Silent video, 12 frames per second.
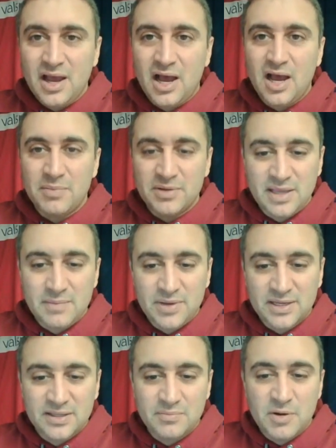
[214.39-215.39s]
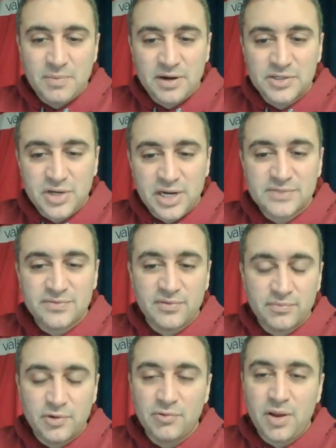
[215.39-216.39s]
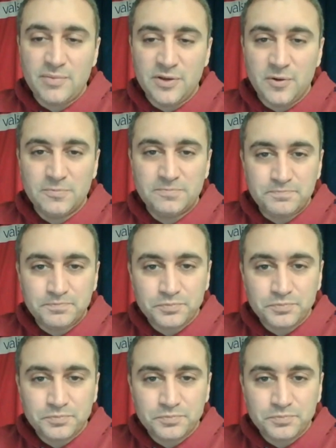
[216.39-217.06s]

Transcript: but they picked him up on a transfer from Gremio.